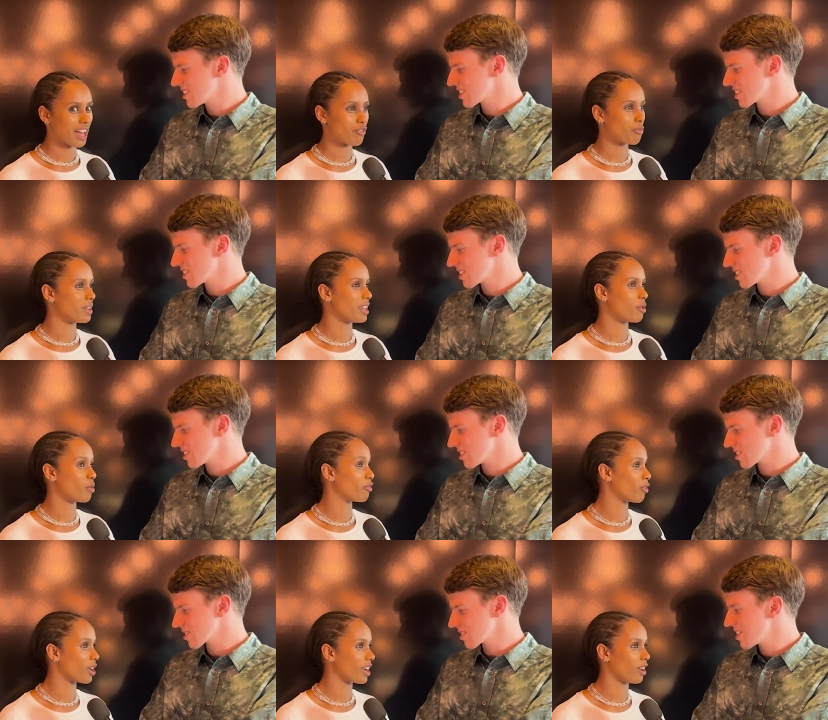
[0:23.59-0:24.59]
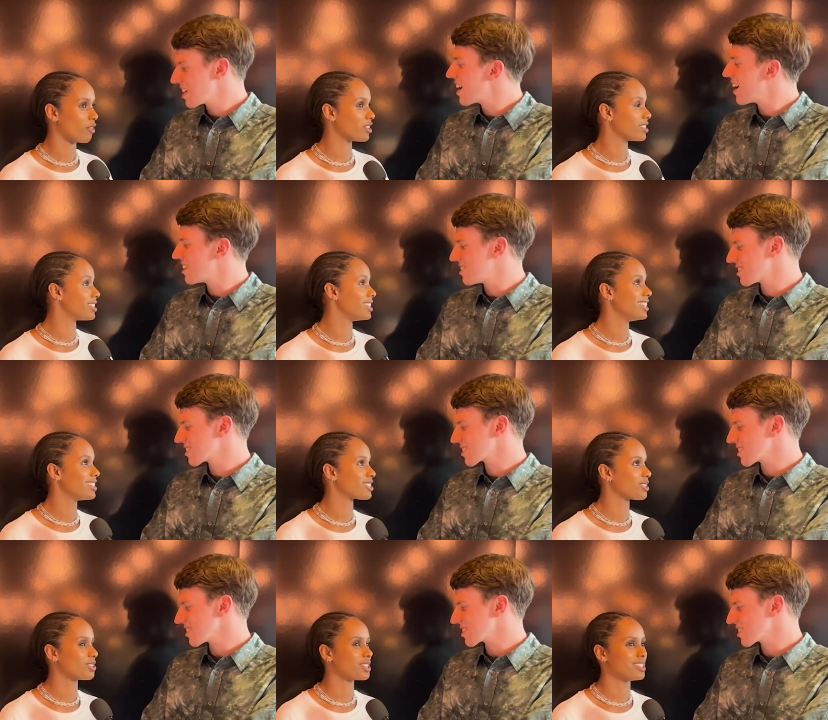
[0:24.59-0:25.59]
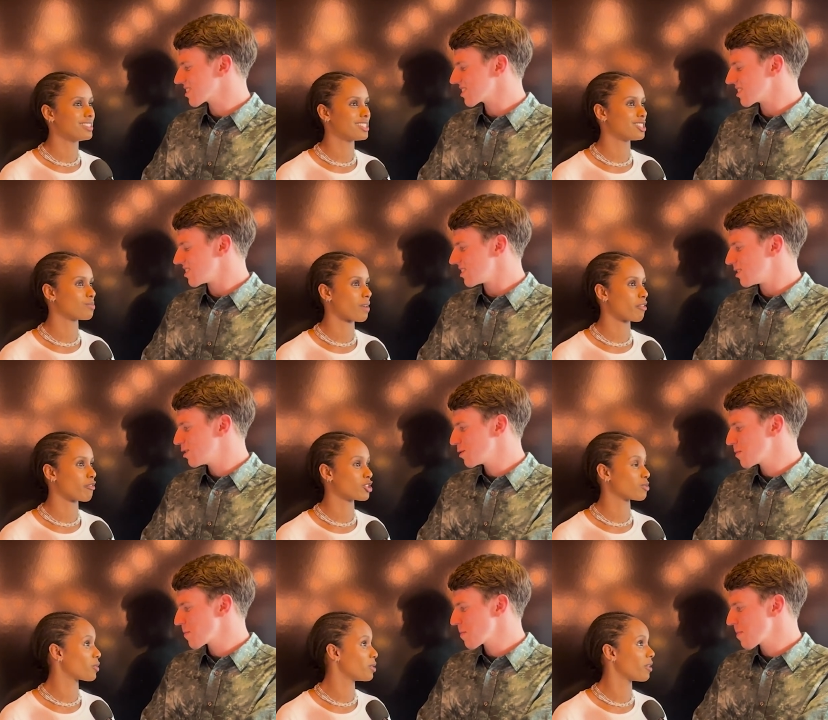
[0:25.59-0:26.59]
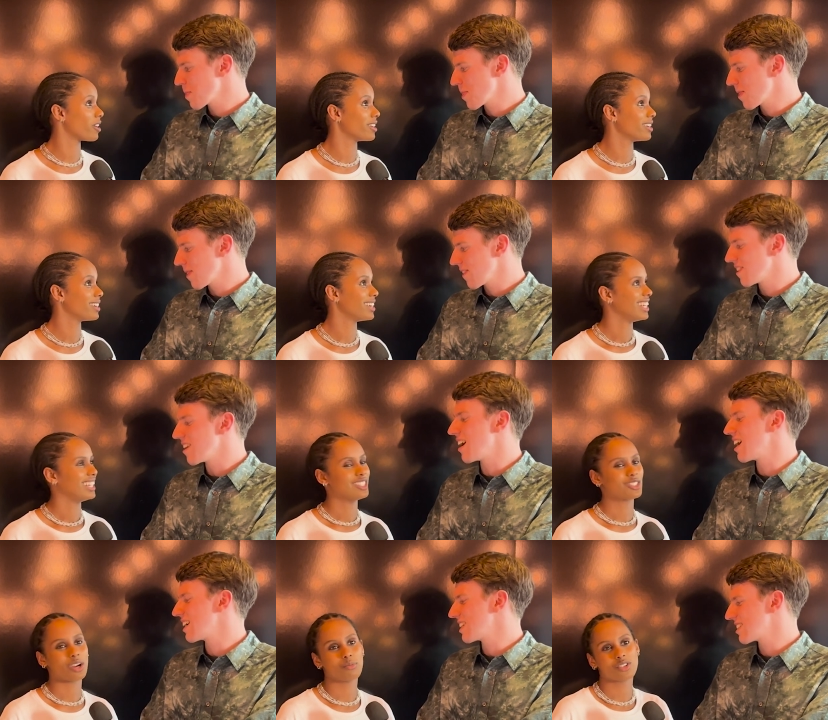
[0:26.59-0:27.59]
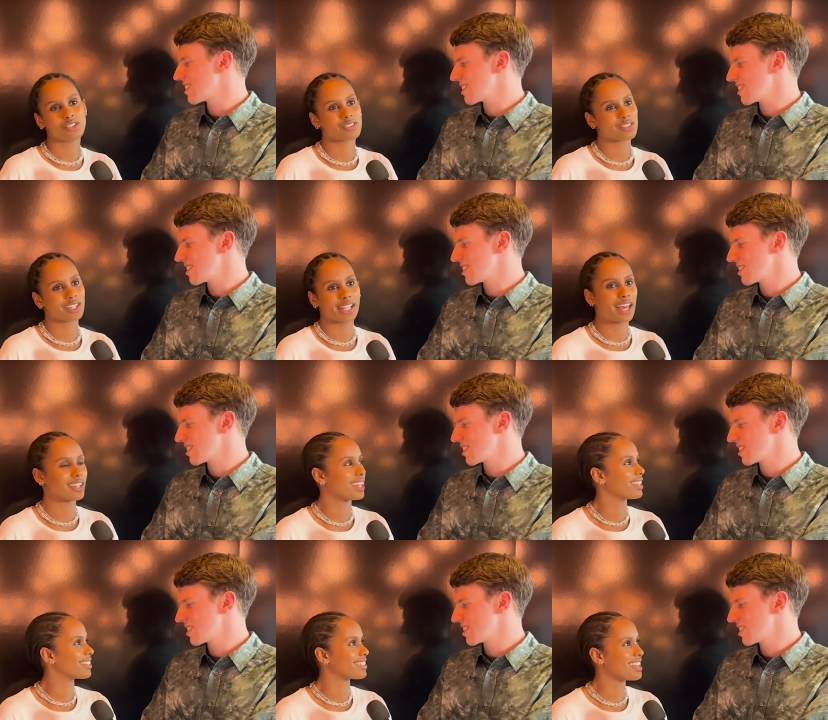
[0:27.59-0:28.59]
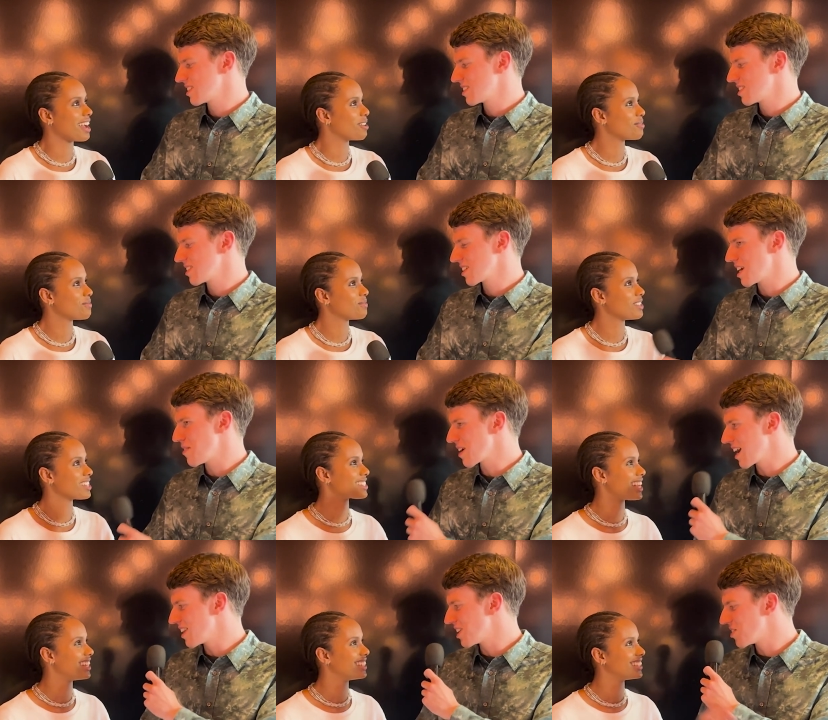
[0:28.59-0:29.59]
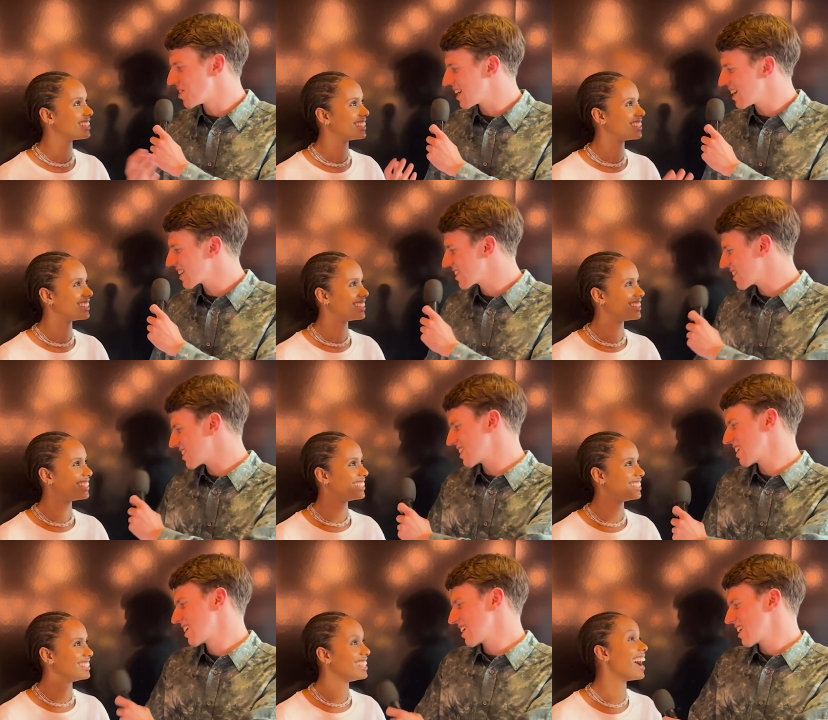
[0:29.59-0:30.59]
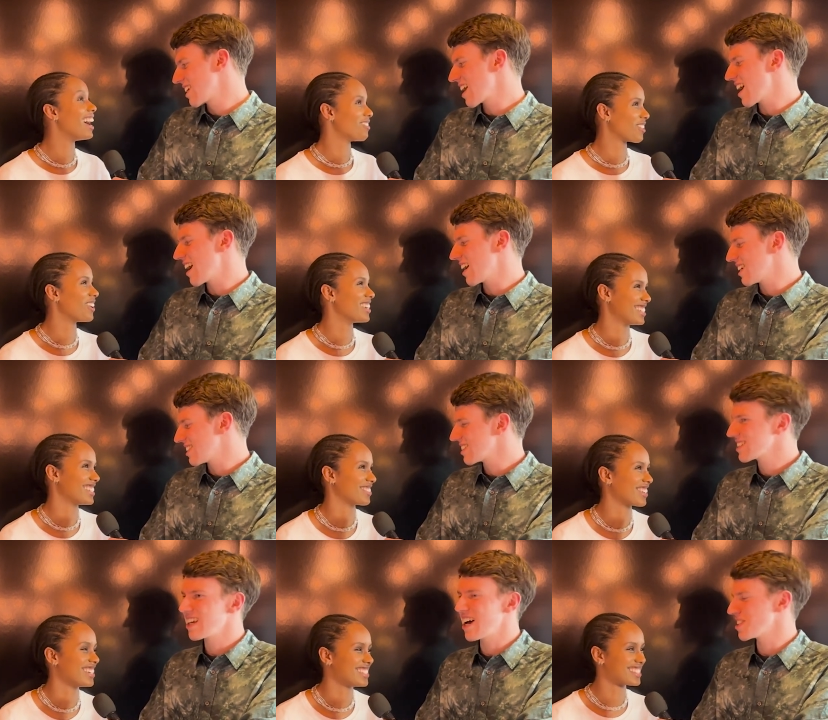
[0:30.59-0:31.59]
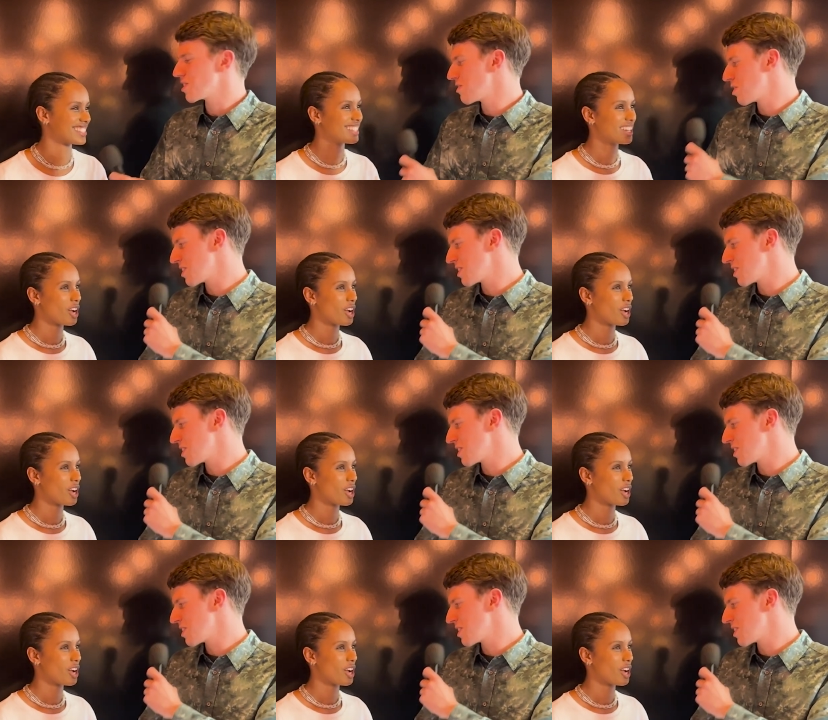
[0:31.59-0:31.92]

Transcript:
Speaker 1: I've been here before. I love yeah. the city. So uh, this is my first pre-party. Nice. So I'm just glad and yeah, keeping
Speaker 2: it in the Nordics.
Speaker 1: Yeah, yeah, of course, of course. Yeah, so have
Speaker 2: you